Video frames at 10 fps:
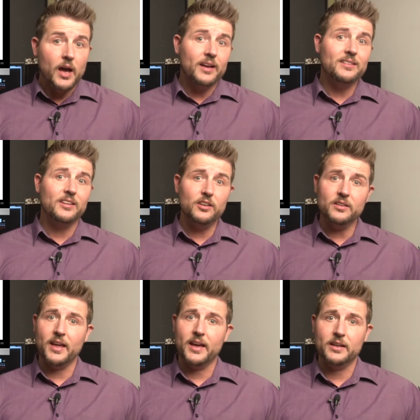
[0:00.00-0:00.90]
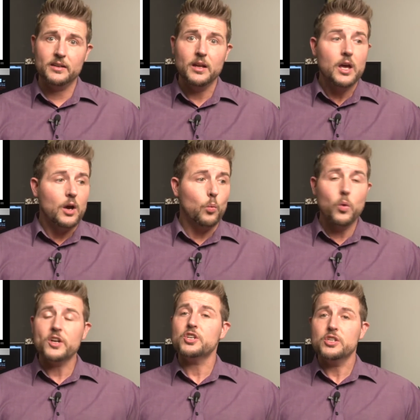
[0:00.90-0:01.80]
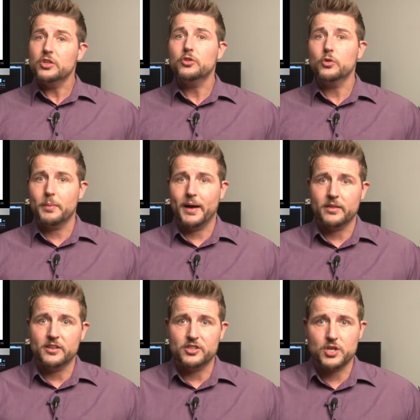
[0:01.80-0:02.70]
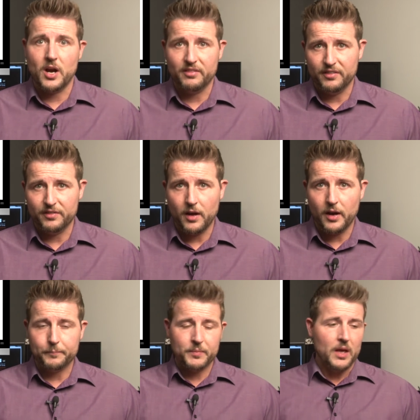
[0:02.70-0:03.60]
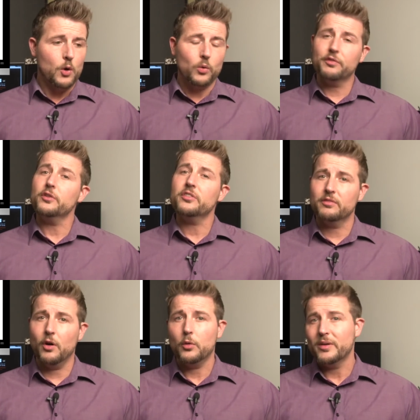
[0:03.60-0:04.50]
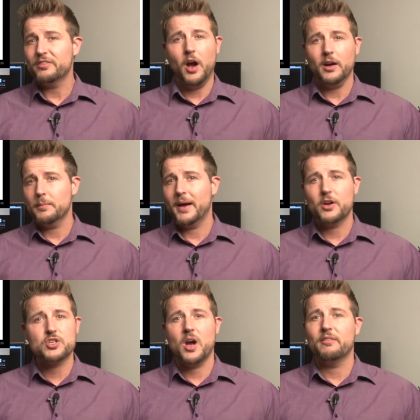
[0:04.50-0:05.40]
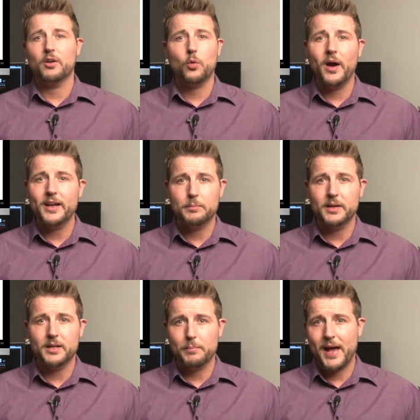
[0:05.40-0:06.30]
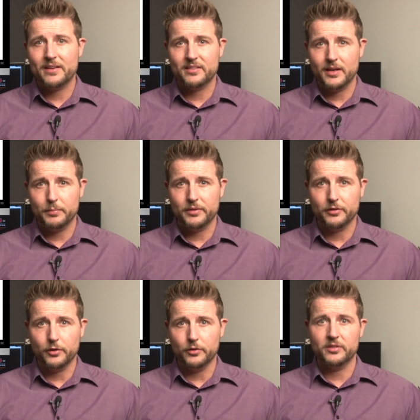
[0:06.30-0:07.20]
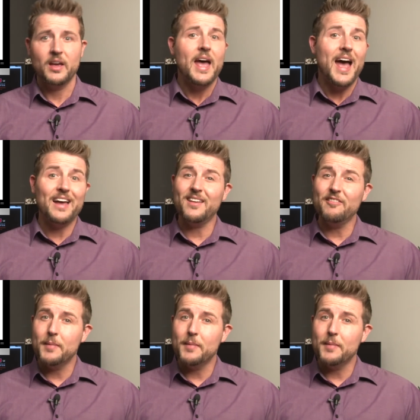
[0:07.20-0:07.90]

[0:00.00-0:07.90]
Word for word: Until then, what should you do about this Java flaw? Well, first of all, we've talked about Java quite a bit in past episodes. As I've